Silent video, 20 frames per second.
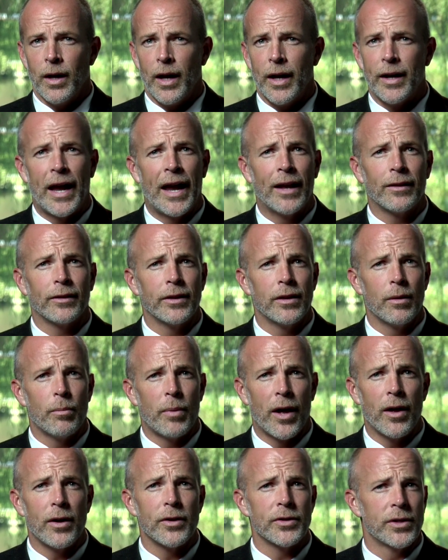and handling the
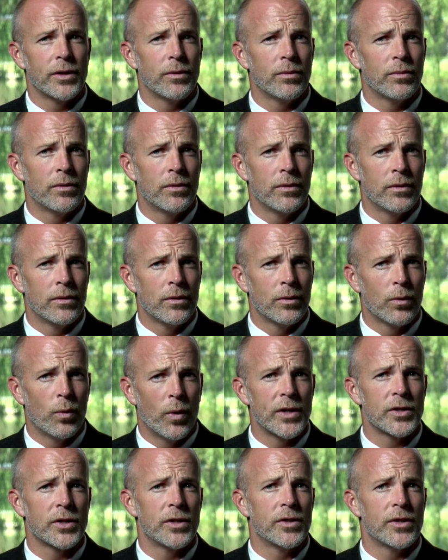policy
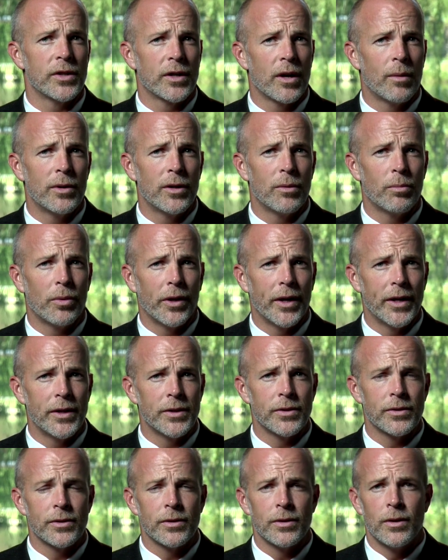questions that come into
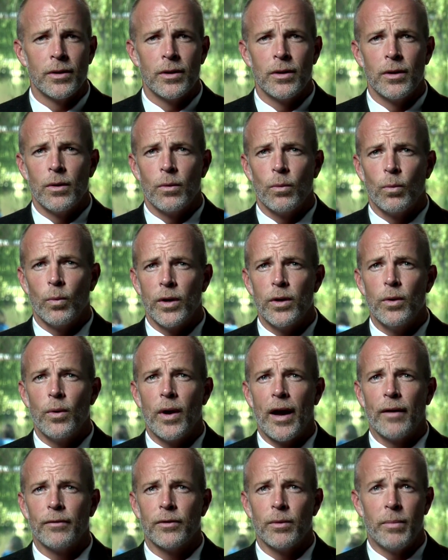place when you
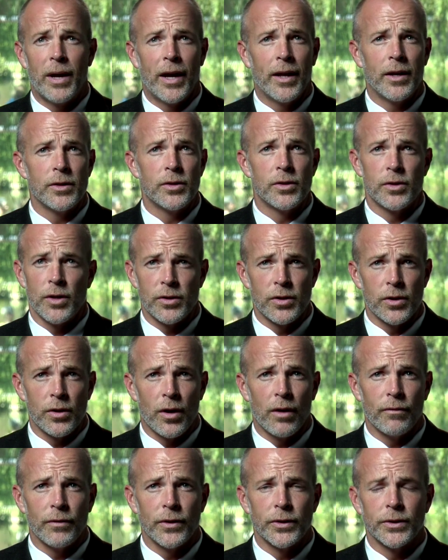have to manage such an
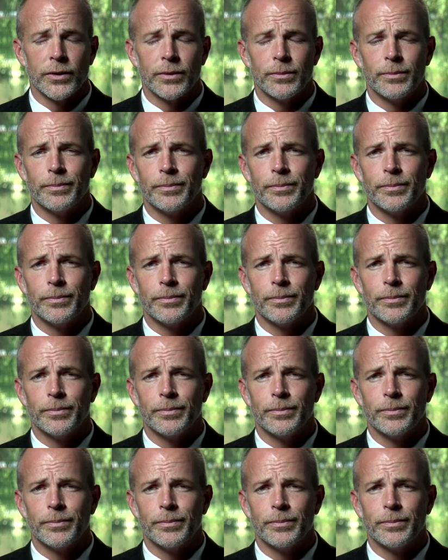office.